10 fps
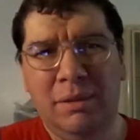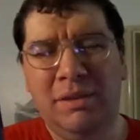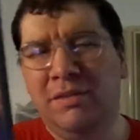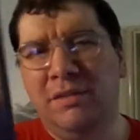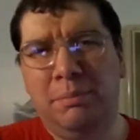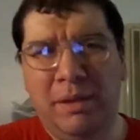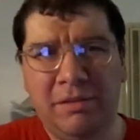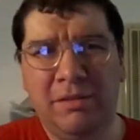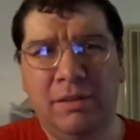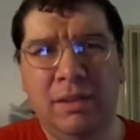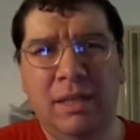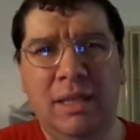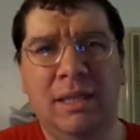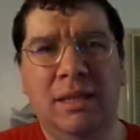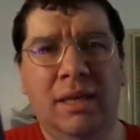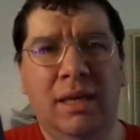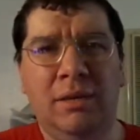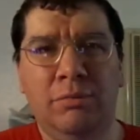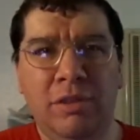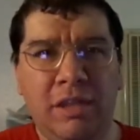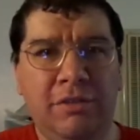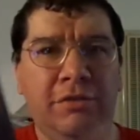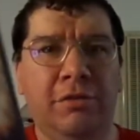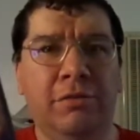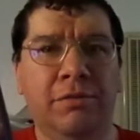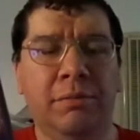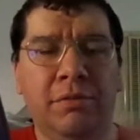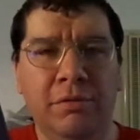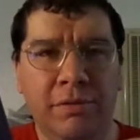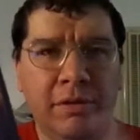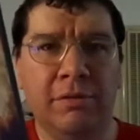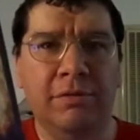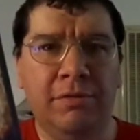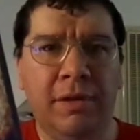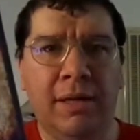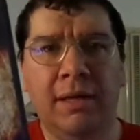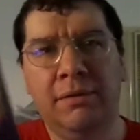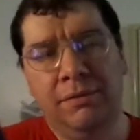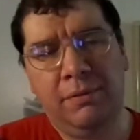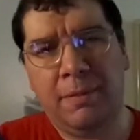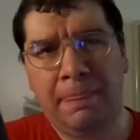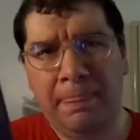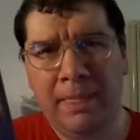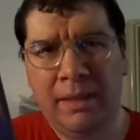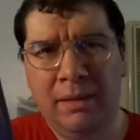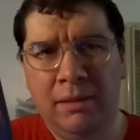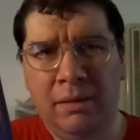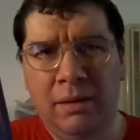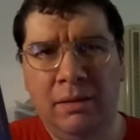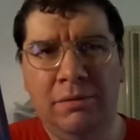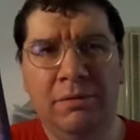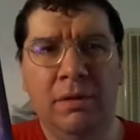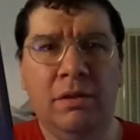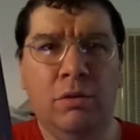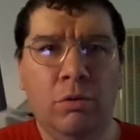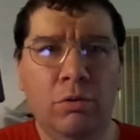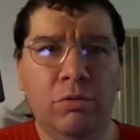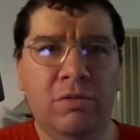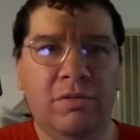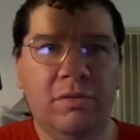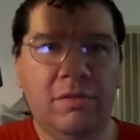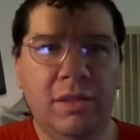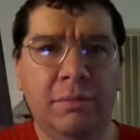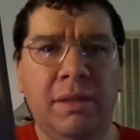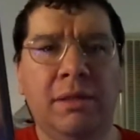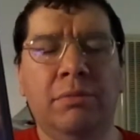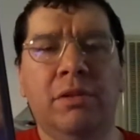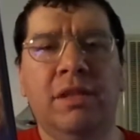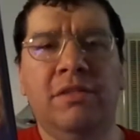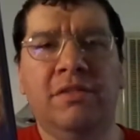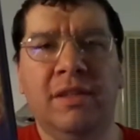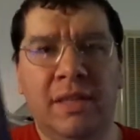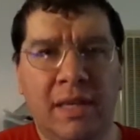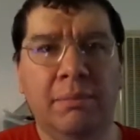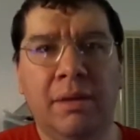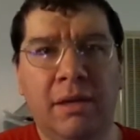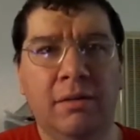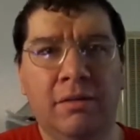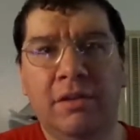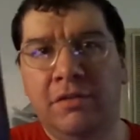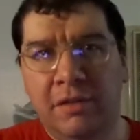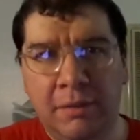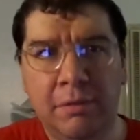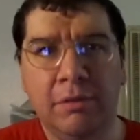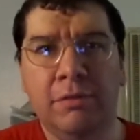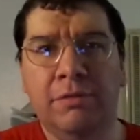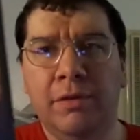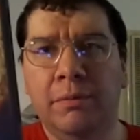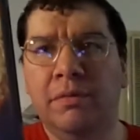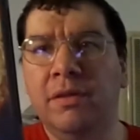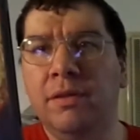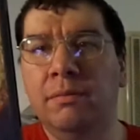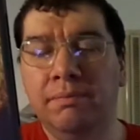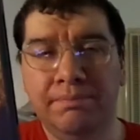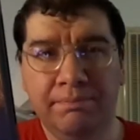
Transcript: But this is basically a reissue from 2005 of an old DVD release that came out the same year the film did.